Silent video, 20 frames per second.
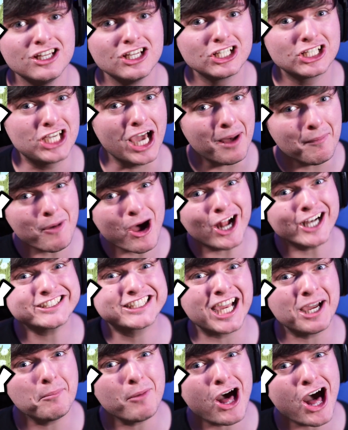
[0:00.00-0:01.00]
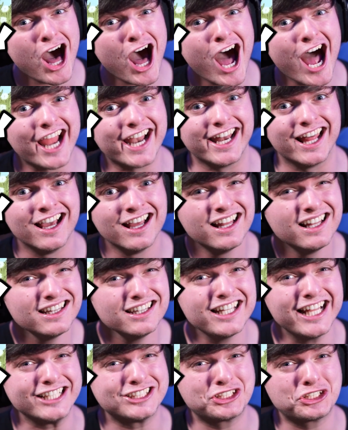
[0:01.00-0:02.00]
Come on!
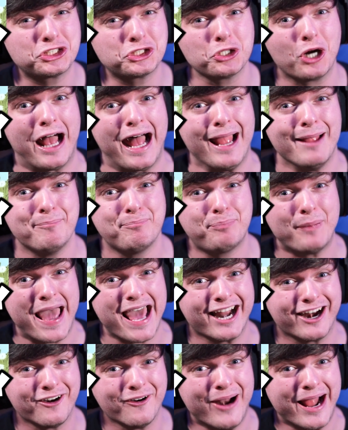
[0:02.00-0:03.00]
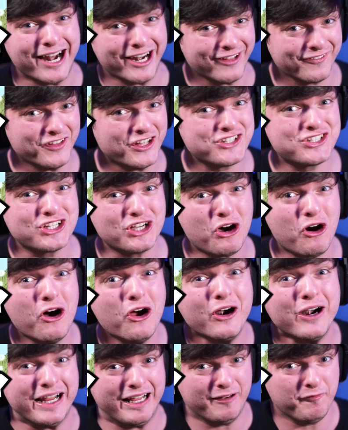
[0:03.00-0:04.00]
Let's try batter it on the door
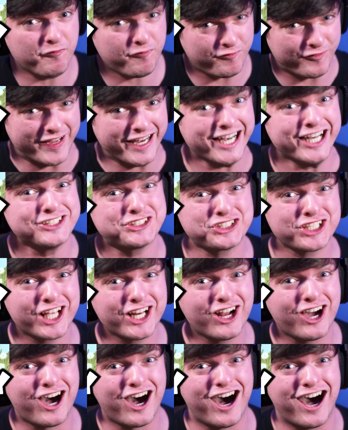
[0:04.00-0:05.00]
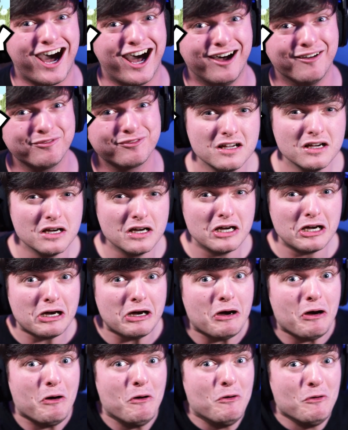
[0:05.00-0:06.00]
and finish it off.
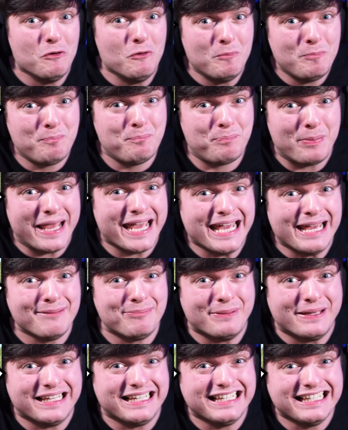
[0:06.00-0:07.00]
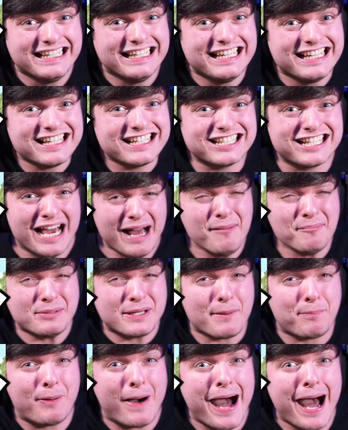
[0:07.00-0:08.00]
Oh, baby, come to
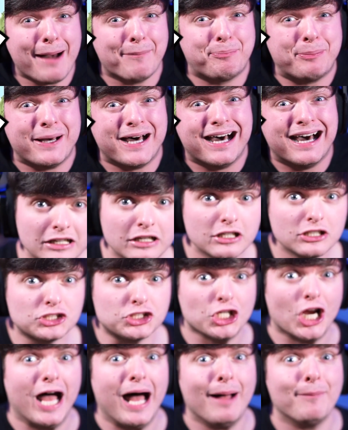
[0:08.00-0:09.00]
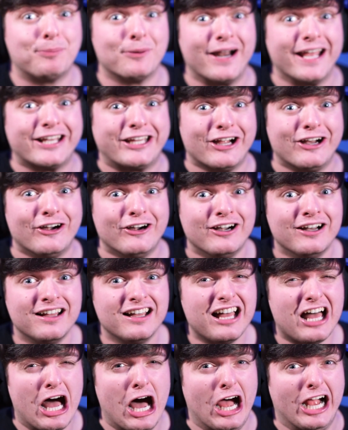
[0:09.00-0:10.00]
Papa. Jawbreaker,
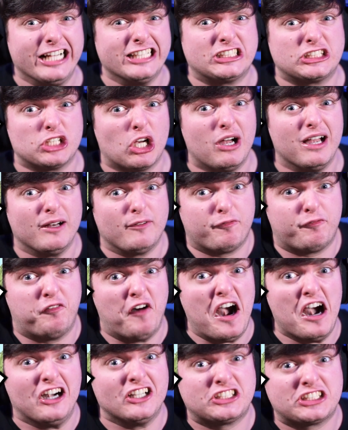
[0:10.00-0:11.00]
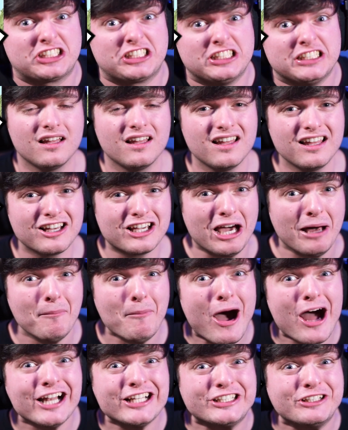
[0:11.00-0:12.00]
I saw it first. Come
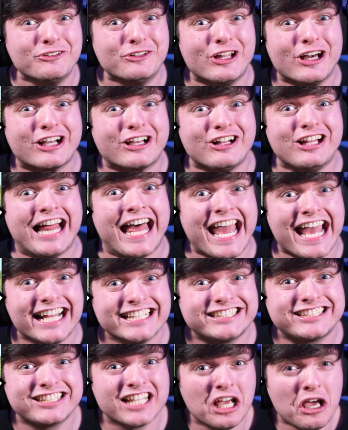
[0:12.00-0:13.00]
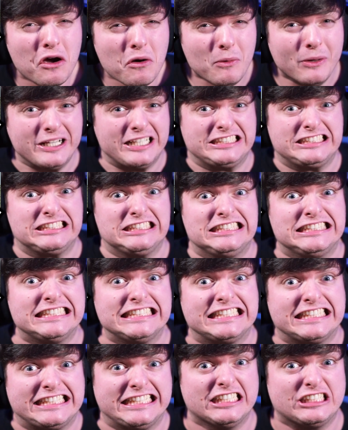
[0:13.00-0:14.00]
on, you knuckleheads. We gotta
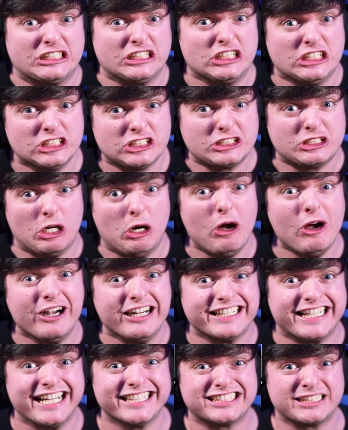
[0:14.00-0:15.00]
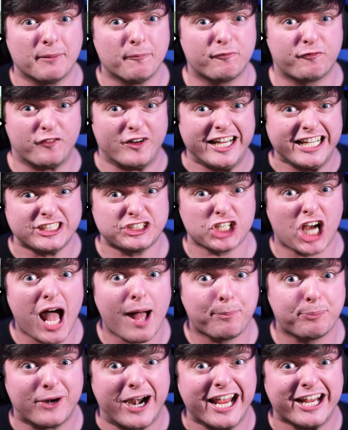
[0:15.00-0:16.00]
get to the store and get some free
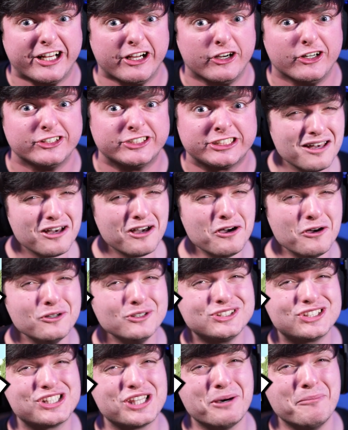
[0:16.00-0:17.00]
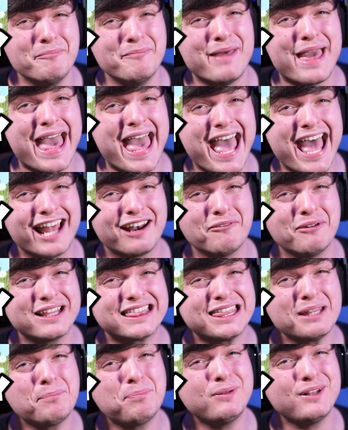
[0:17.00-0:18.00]
jawbreakers. Who's the man with
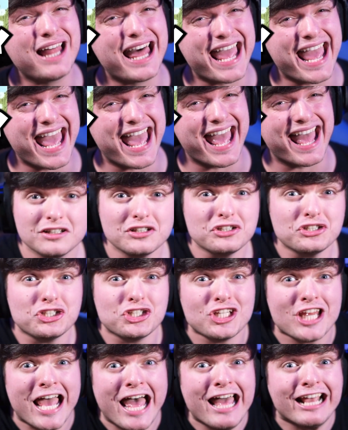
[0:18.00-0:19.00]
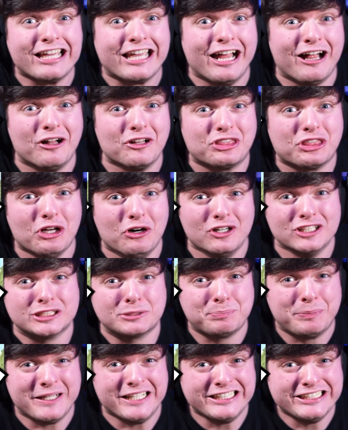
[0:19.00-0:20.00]
the plan? Check out those
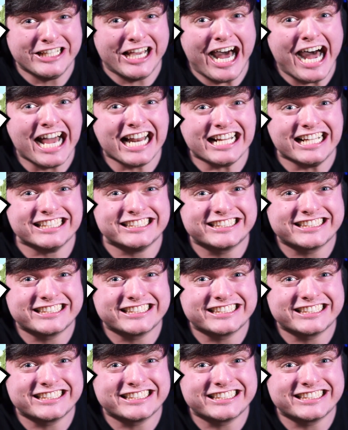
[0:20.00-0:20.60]
pinatas,